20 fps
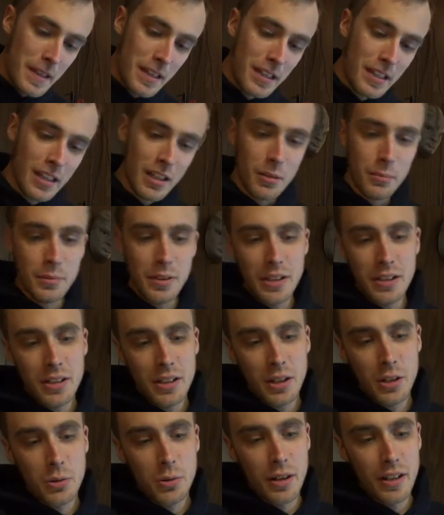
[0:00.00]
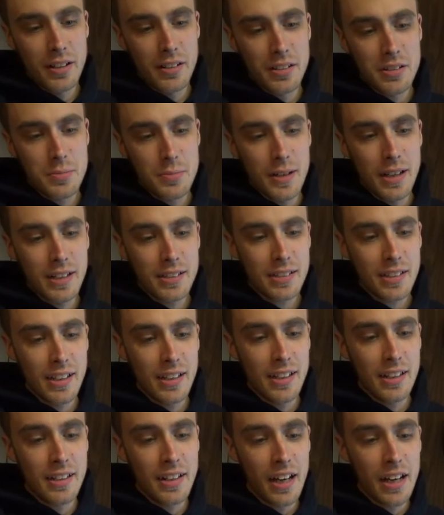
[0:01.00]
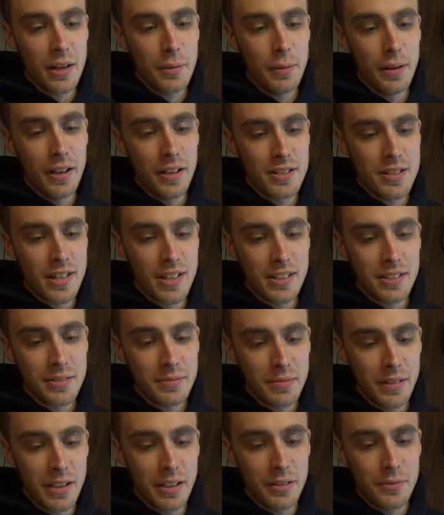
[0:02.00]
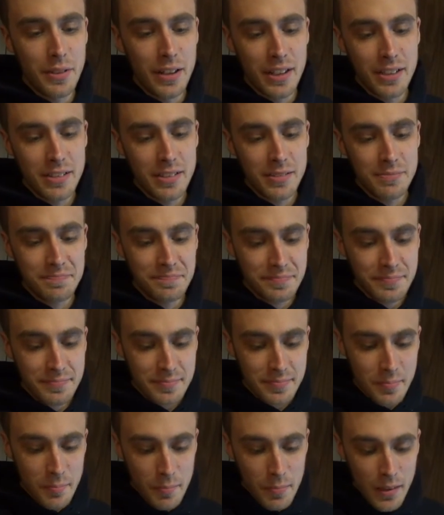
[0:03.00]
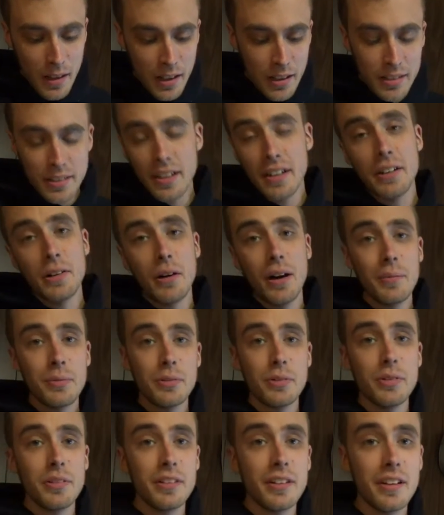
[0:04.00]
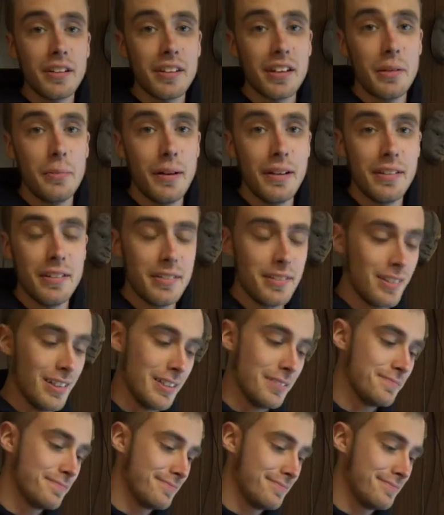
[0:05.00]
he helped me acquire this mask, and I apologize in advance because I know absolutely nothing about this thing.